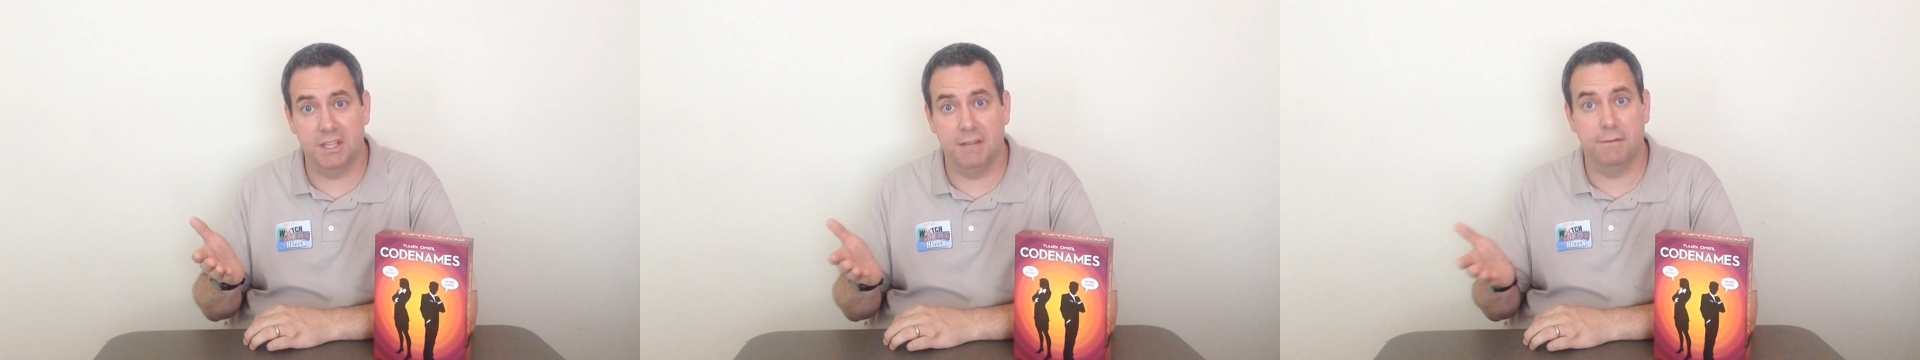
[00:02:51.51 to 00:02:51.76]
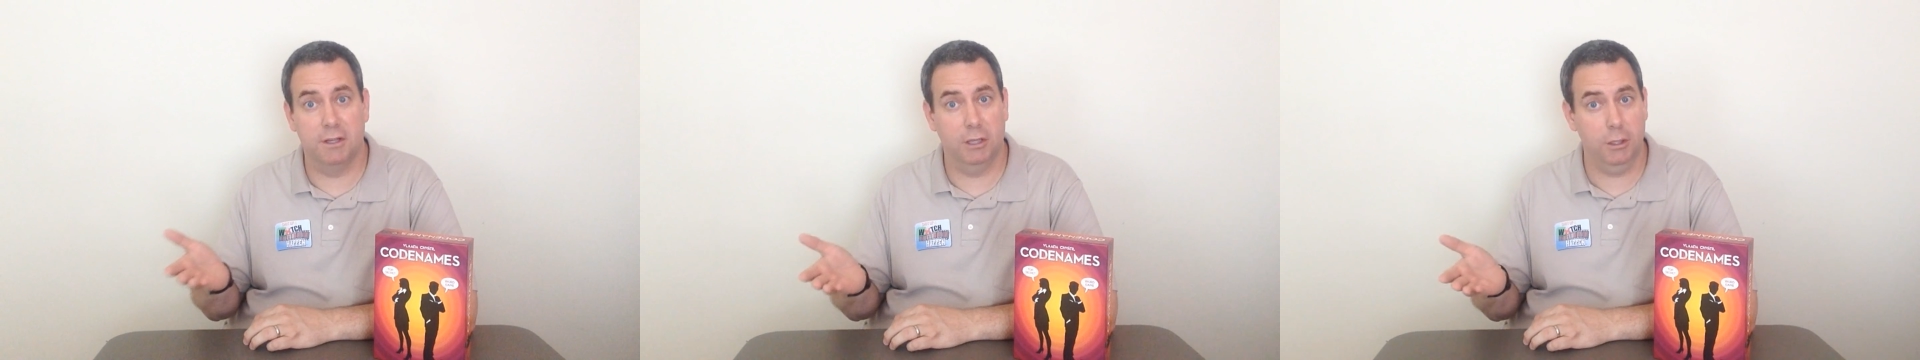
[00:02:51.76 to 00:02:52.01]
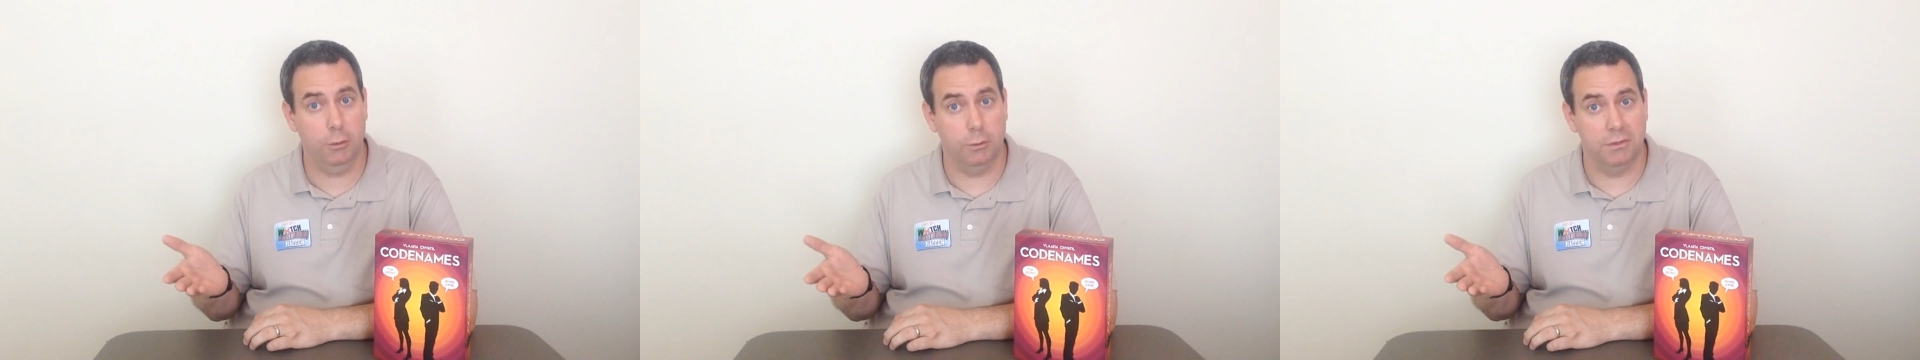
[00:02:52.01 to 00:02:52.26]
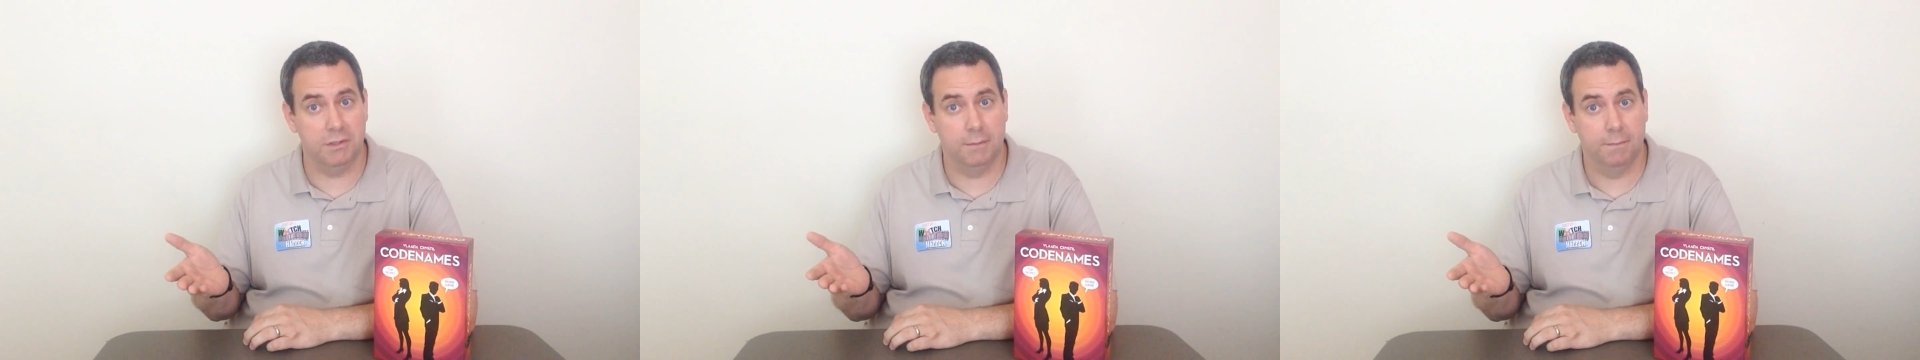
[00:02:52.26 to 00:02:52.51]
give
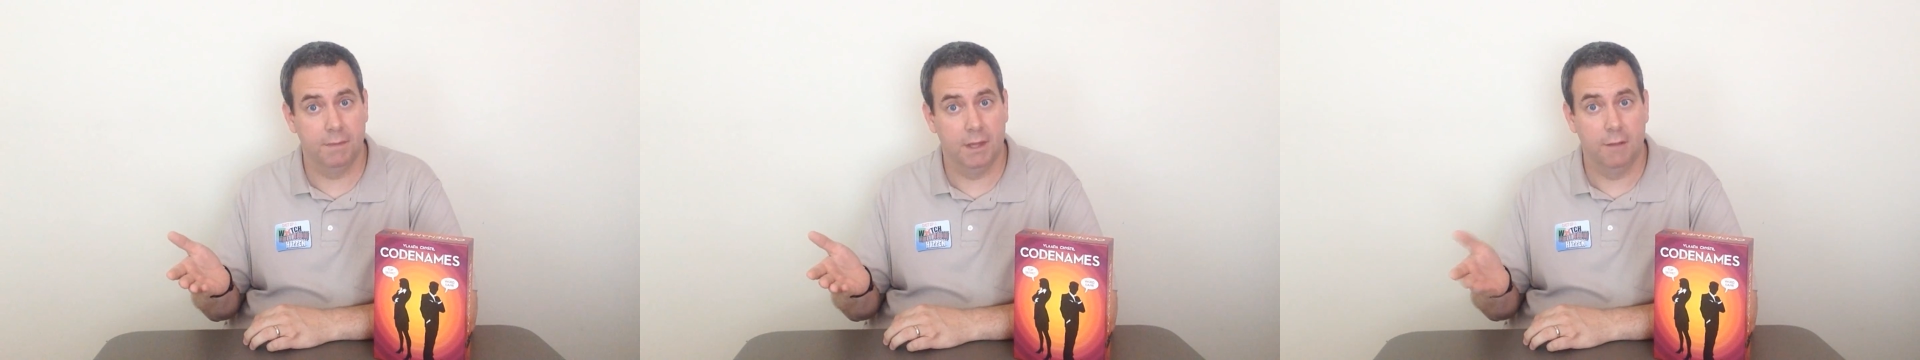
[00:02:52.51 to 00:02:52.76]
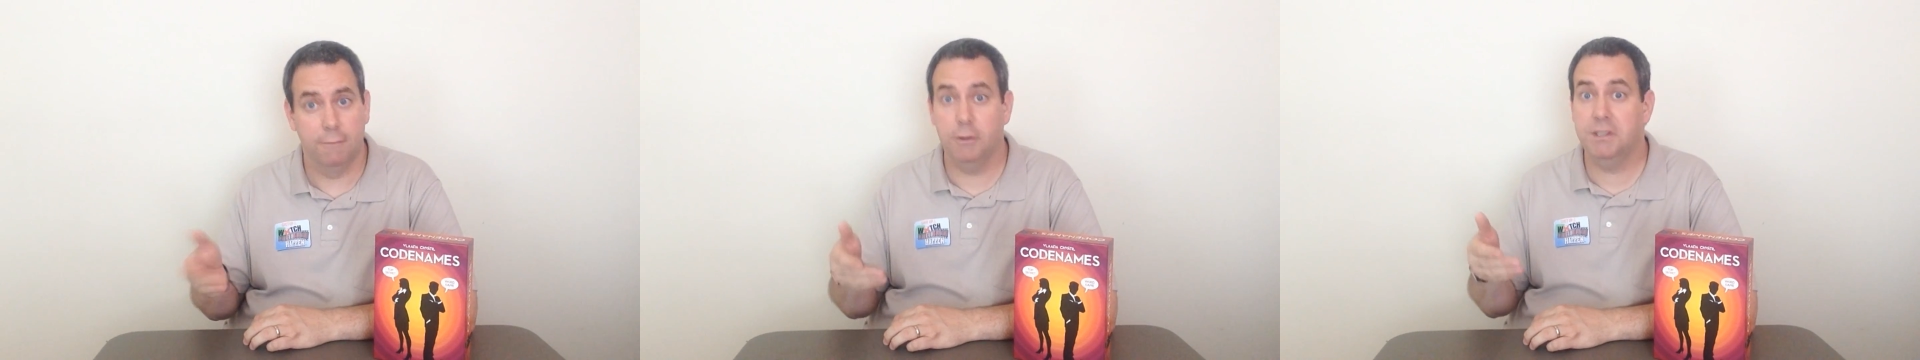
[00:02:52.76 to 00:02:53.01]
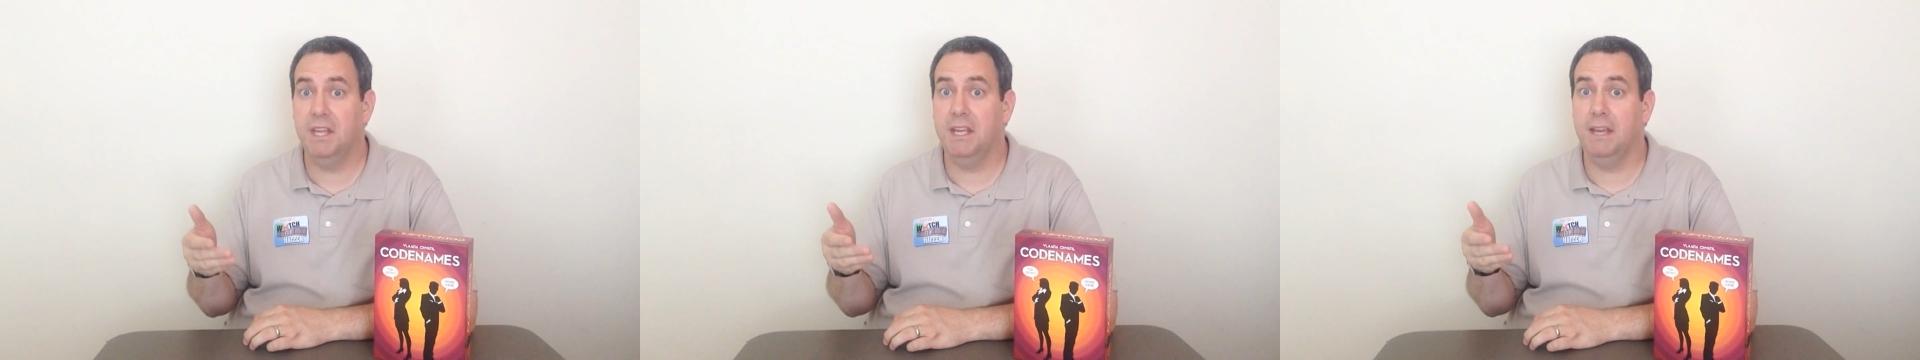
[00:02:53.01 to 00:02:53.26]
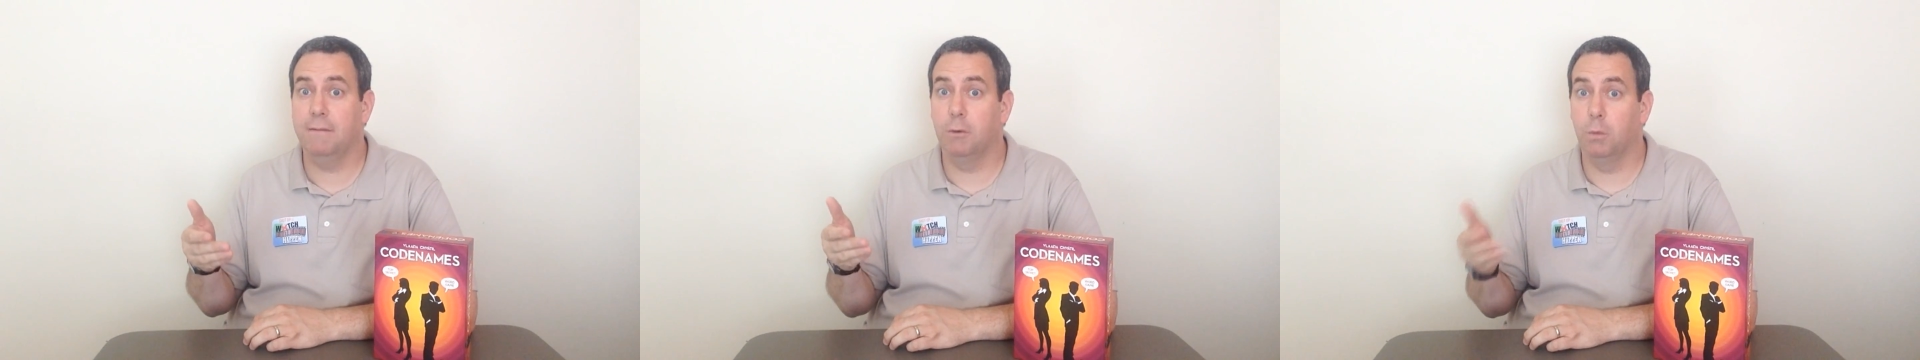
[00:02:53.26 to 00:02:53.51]
clues. First they
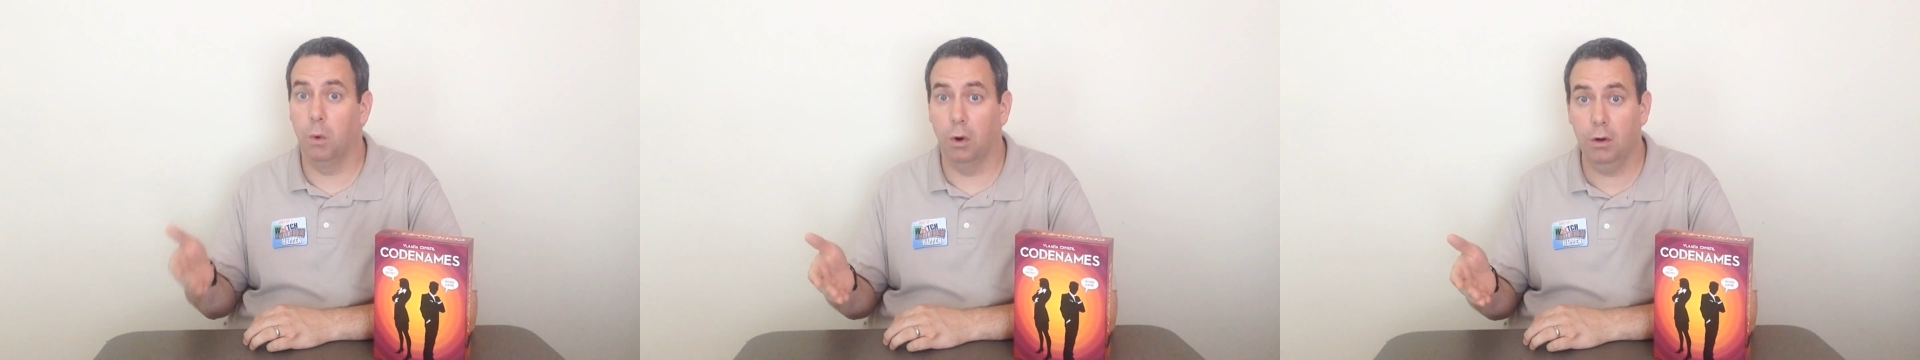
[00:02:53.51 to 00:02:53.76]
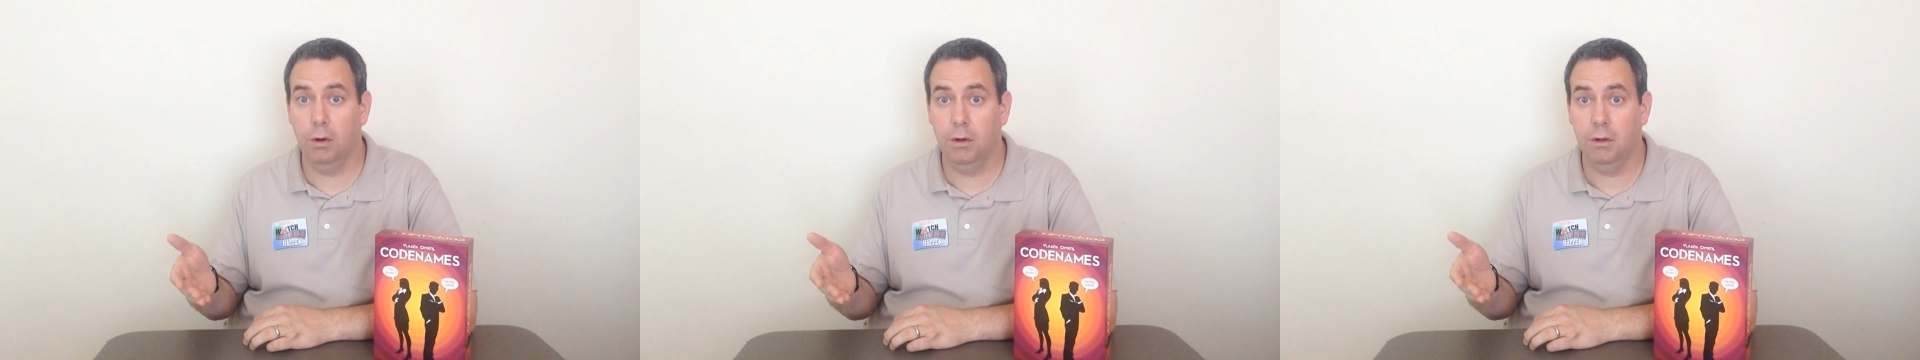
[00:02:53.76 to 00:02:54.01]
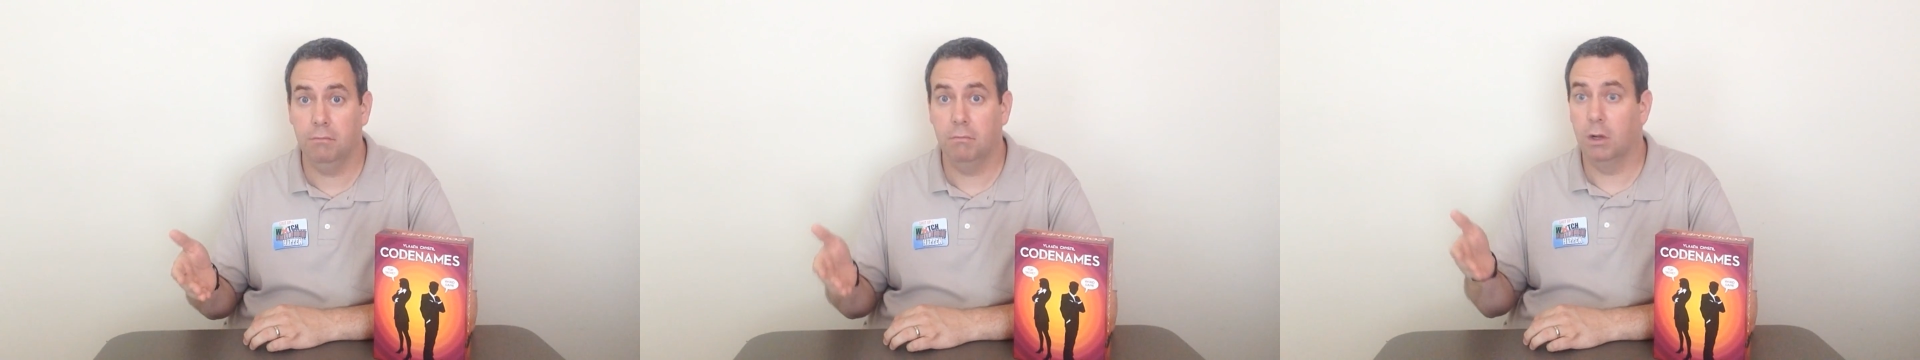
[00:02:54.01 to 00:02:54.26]
give a word,